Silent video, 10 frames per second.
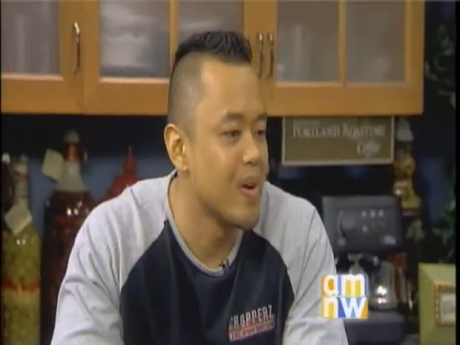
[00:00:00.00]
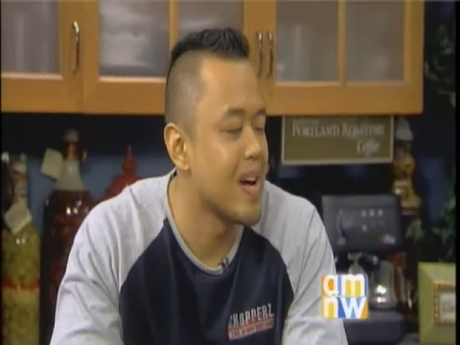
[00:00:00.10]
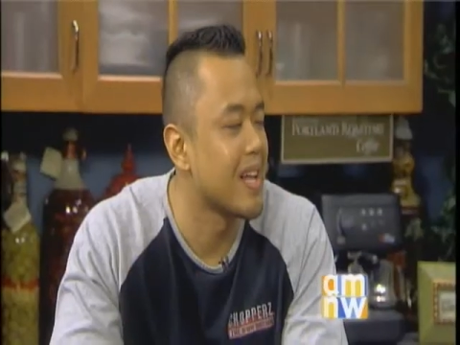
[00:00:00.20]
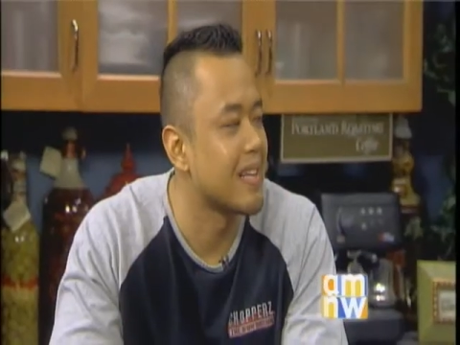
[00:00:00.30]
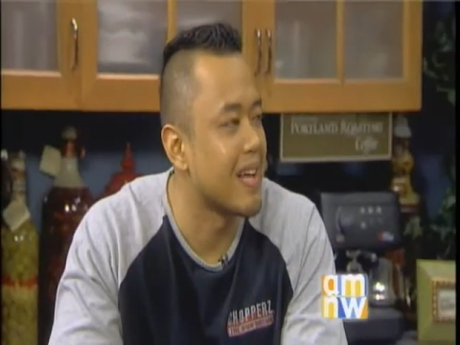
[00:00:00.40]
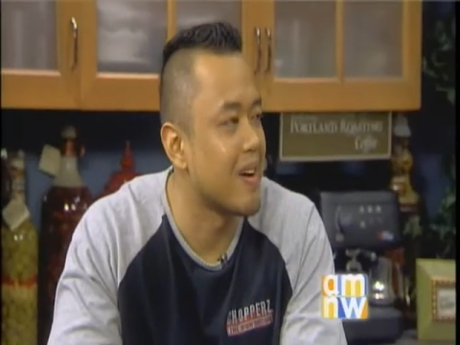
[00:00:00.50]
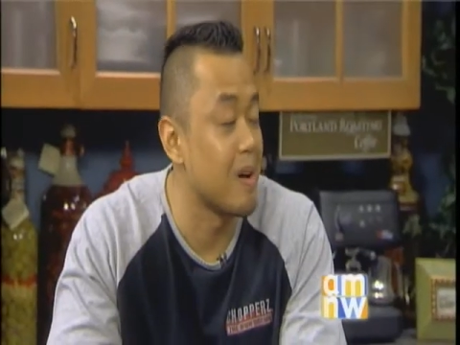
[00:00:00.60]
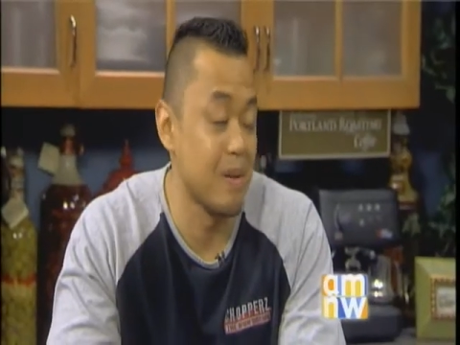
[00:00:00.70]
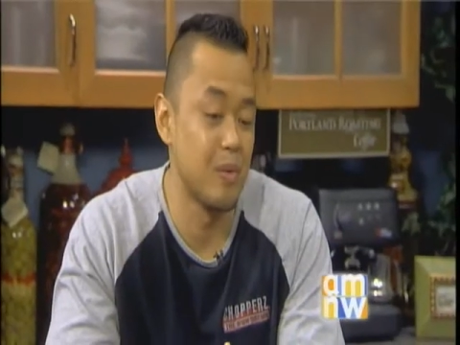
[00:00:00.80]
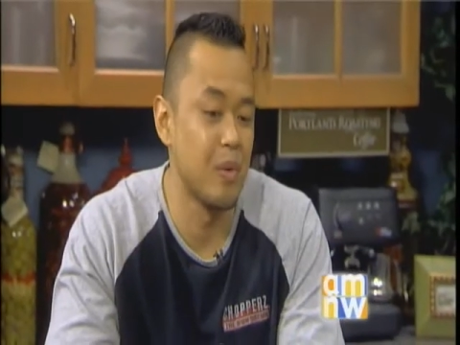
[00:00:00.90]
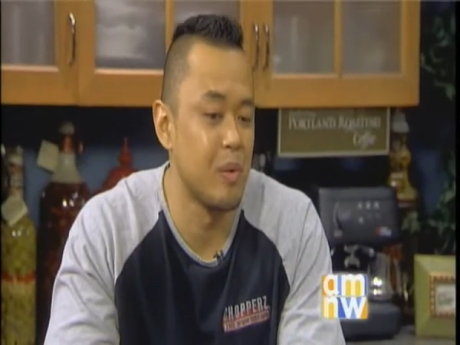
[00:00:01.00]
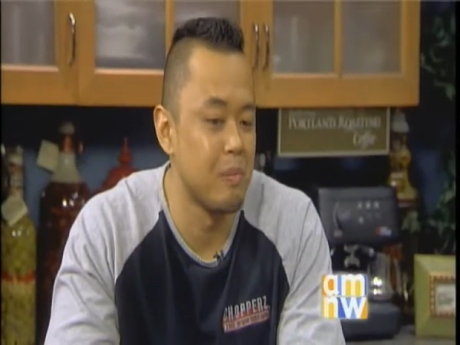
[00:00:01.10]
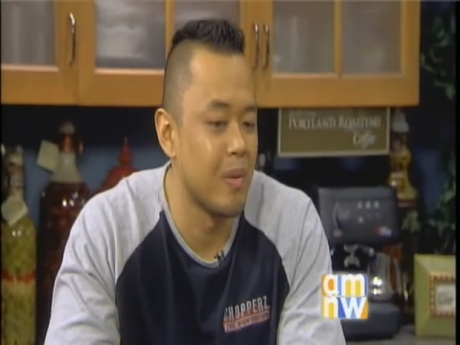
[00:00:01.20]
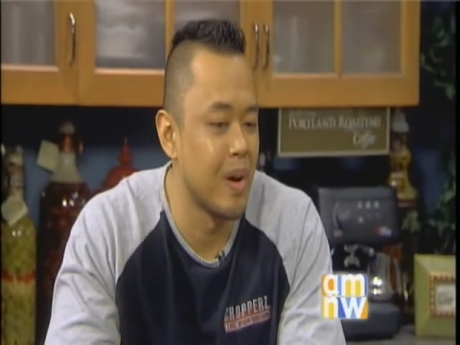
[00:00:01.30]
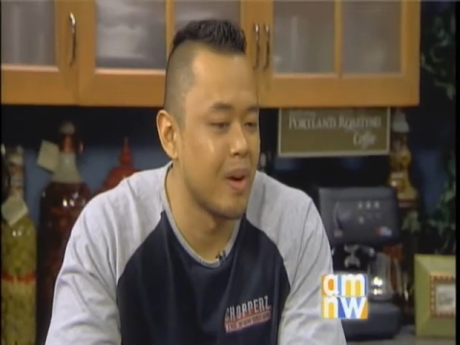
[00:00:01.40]
we're not like that at all. I mean,
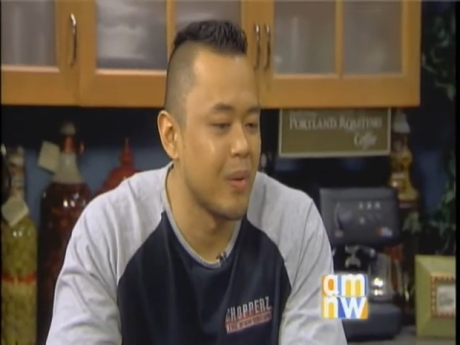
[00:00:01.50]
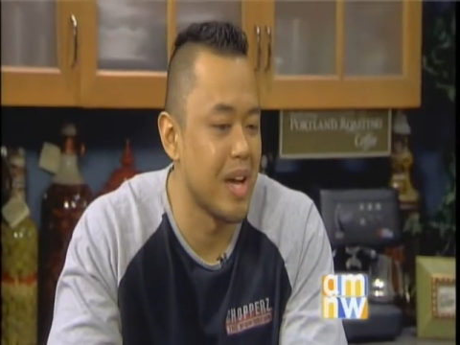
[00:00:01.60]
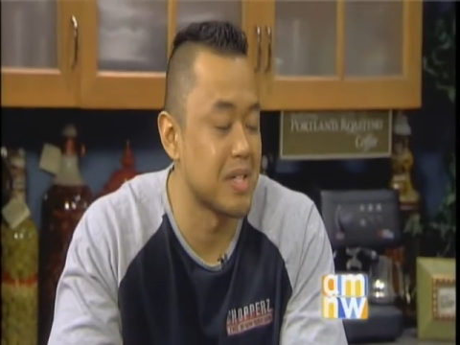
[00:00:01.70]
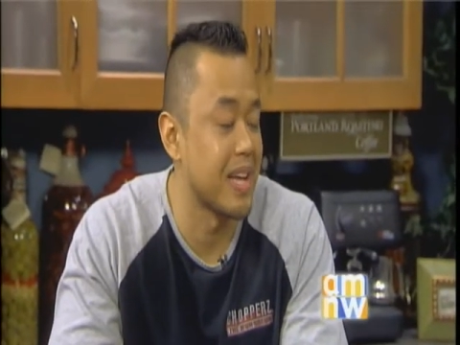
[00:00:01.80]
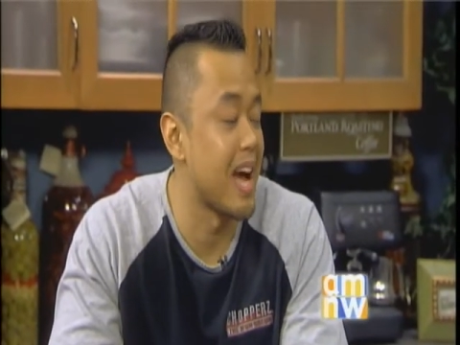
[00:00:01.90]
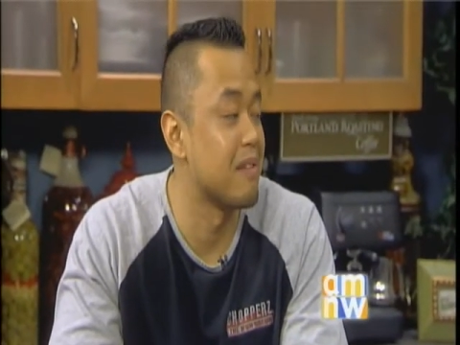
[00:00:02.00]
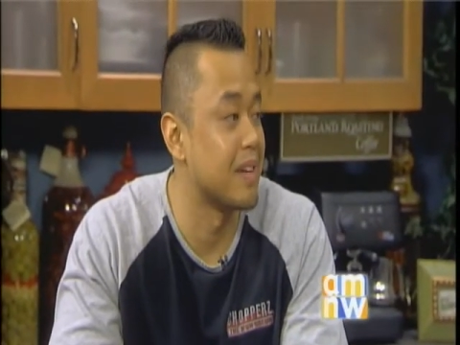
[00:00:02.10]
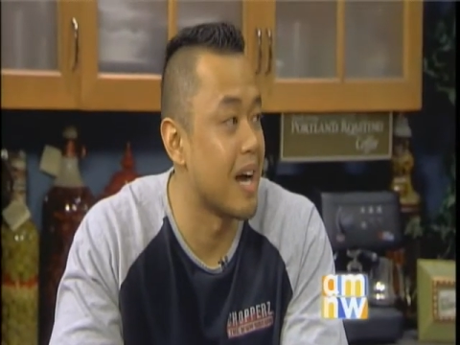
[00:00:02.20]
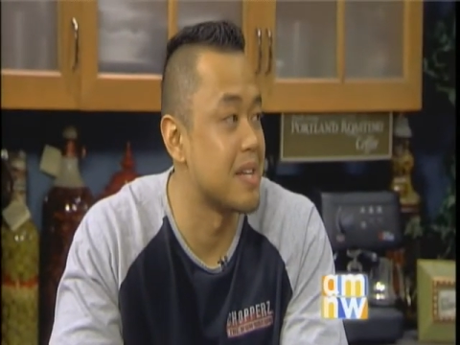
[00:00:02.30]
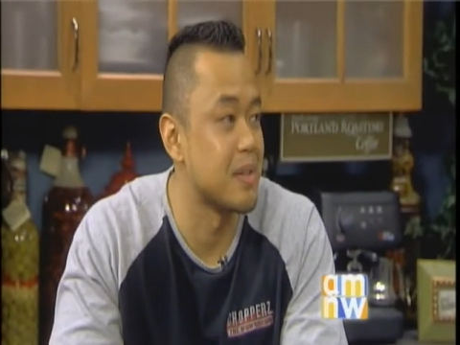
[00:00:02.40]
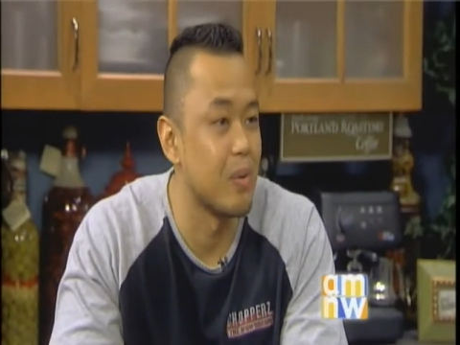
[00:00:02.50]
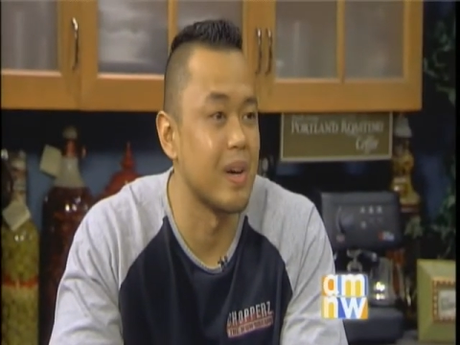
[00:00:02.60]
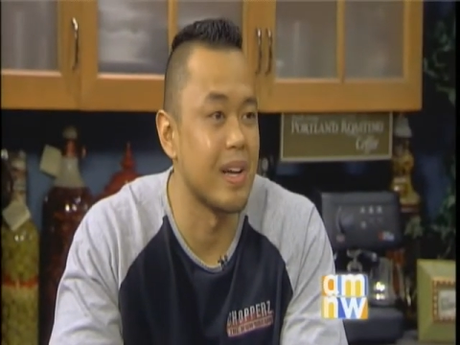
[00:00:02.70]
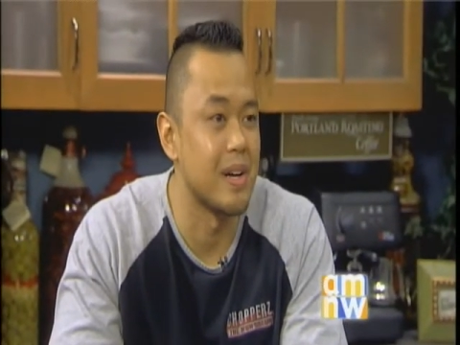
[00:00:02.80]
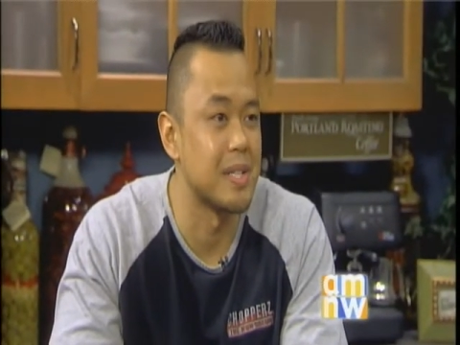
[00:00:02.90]
we, uh, we actually have guys that
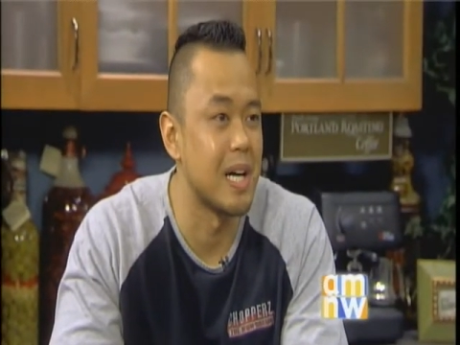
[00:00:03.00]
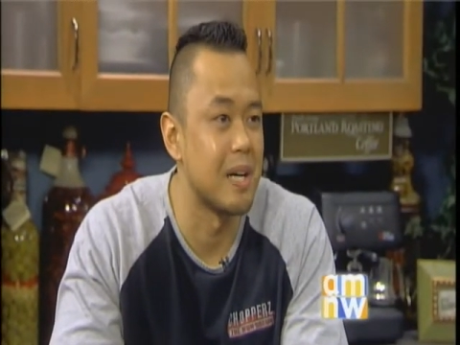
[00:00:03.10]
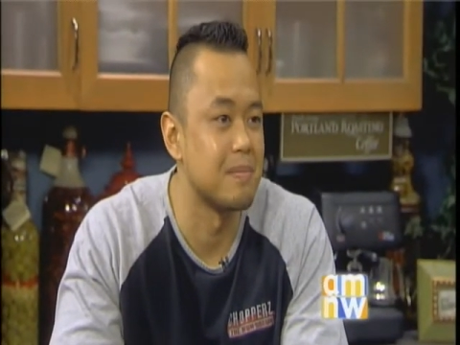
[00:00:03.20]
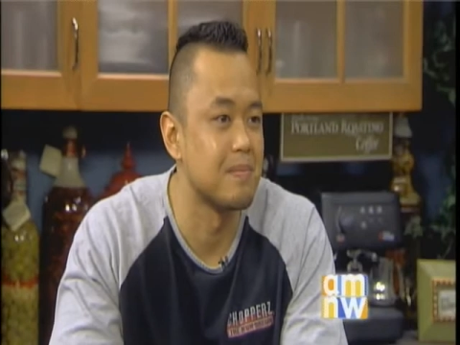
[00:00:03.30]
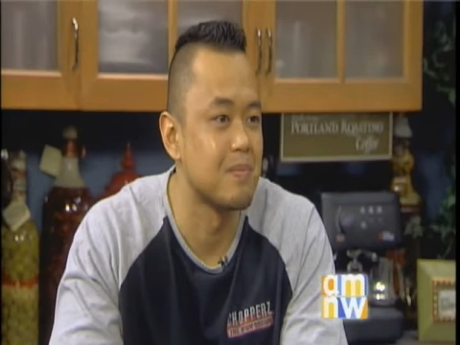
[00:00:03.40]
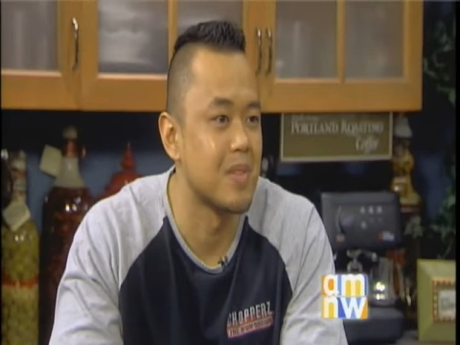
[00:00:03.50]
work at our shop.